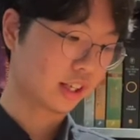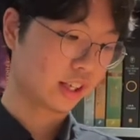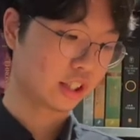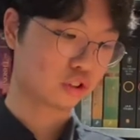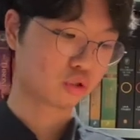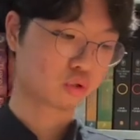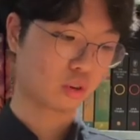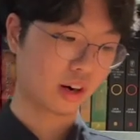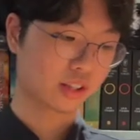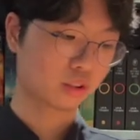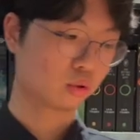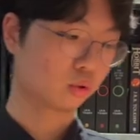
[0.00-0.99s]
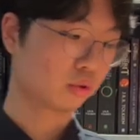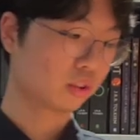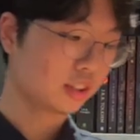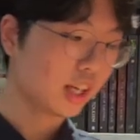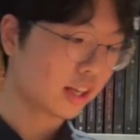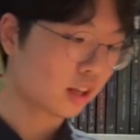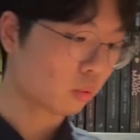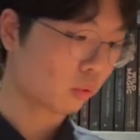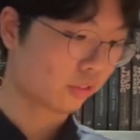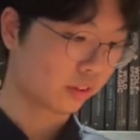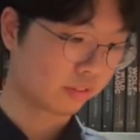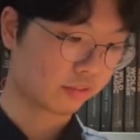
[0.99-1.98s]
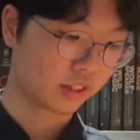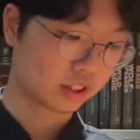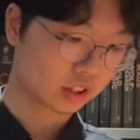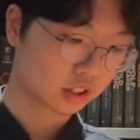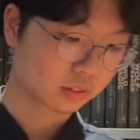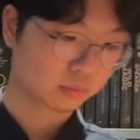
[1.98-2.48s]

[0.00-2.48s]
is trying to say within this,